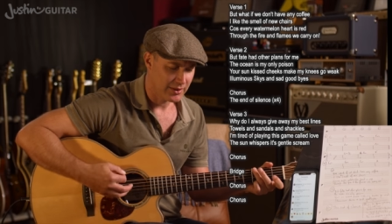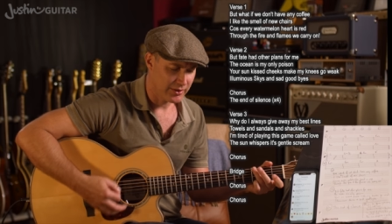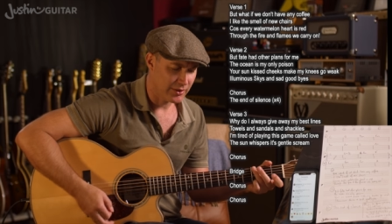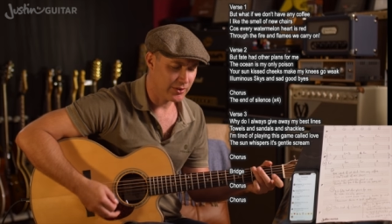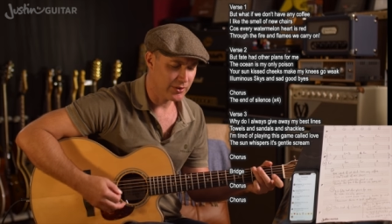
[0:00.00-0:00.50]

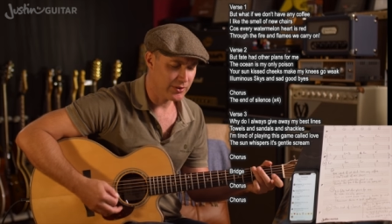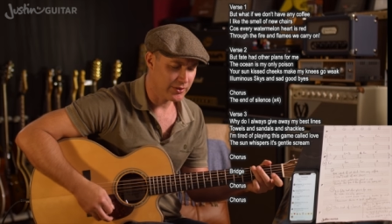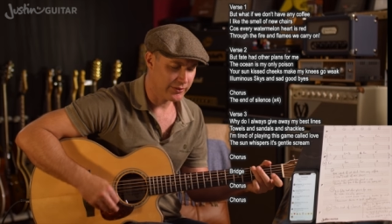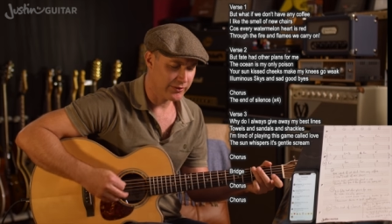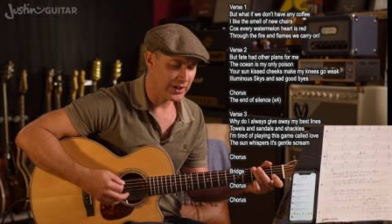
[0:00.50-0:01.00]
Throw
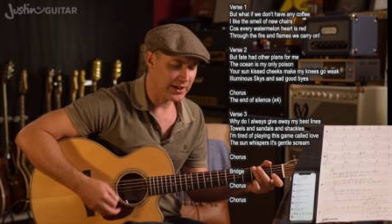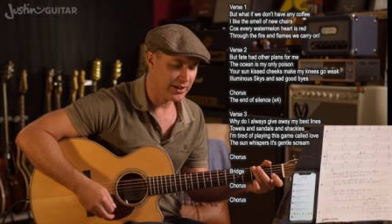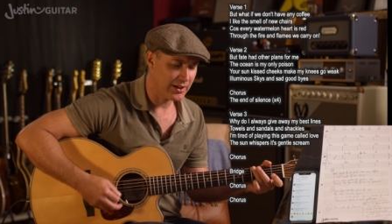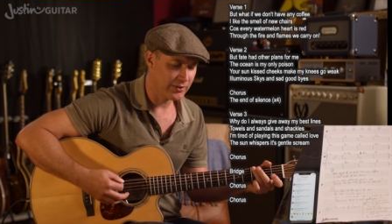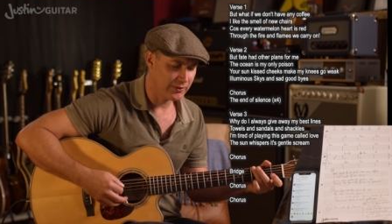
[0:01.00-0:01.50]
the
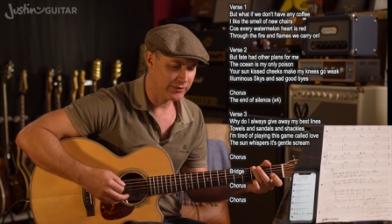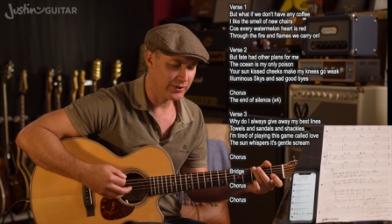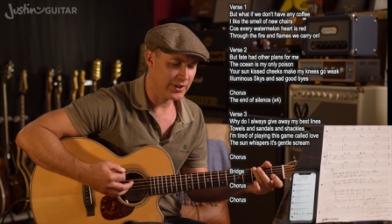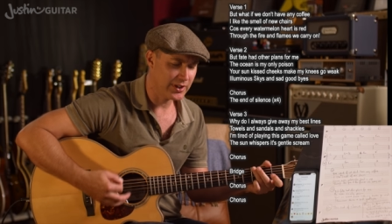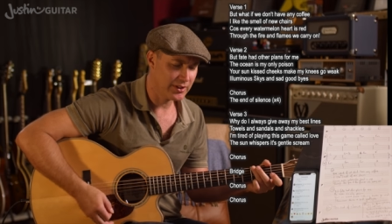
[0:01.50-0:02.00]
fire and
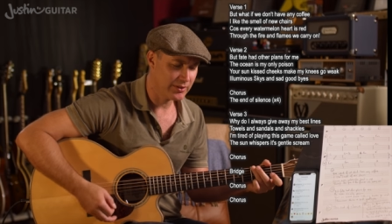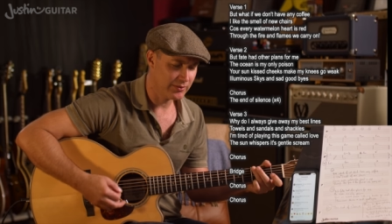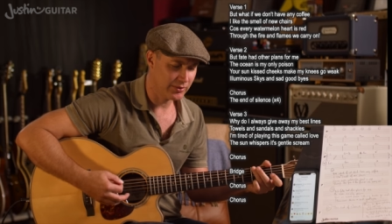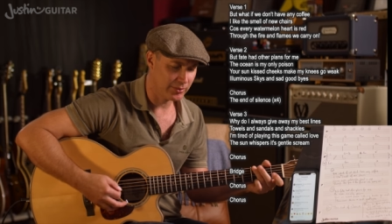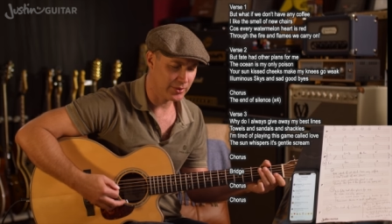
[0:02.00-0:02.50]

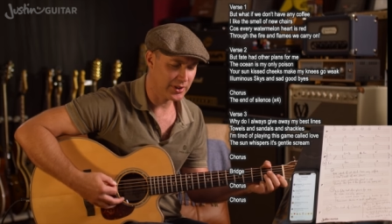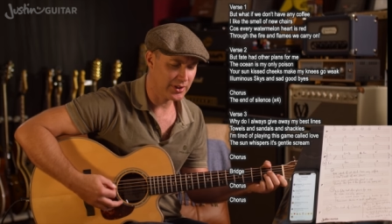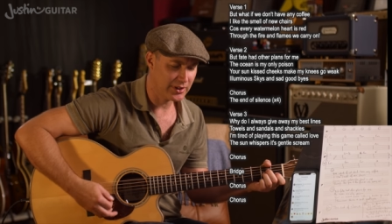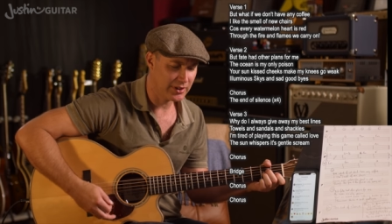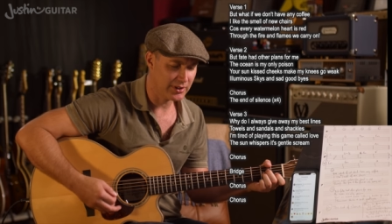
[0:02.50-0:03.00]
flames
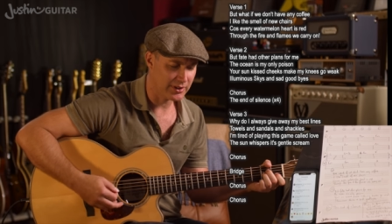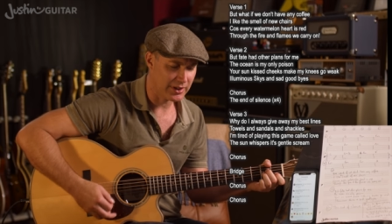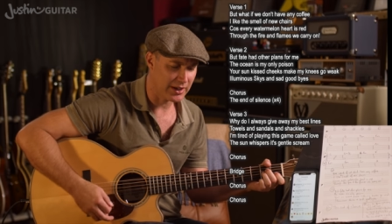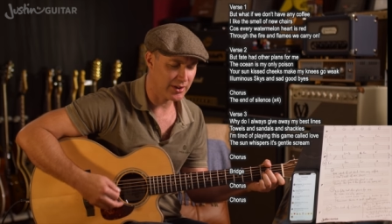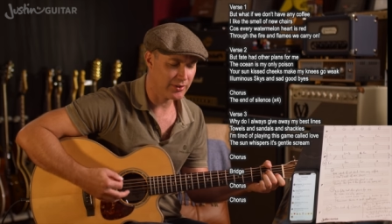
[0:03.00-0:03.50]
we
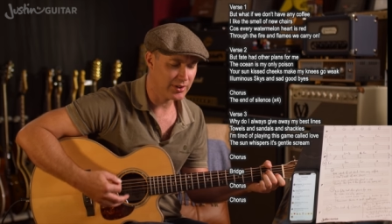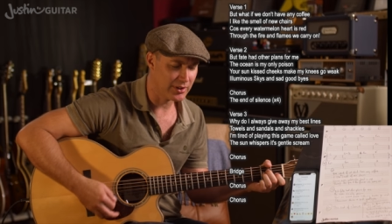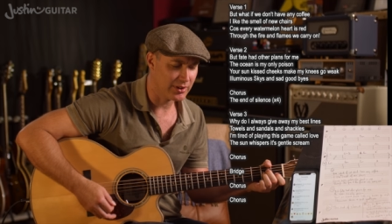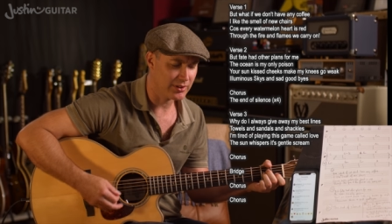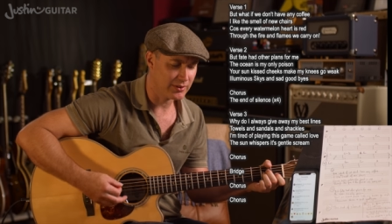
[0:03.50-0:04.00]
carry
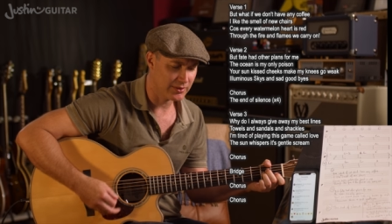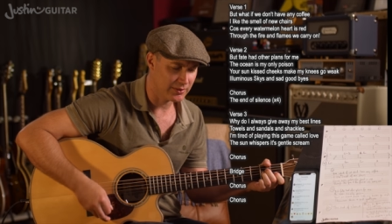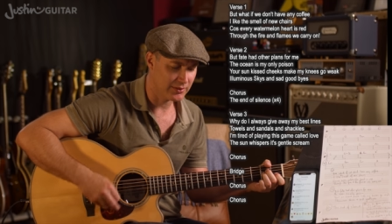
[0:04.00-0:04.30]
on